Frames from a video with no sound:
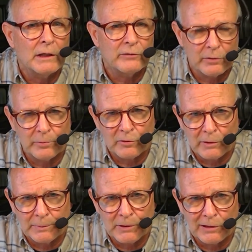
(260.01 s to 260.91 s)

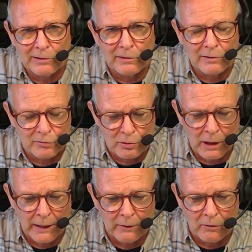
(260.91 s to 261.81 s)
subscription to the
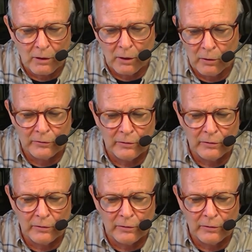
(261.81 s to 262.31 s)
trial or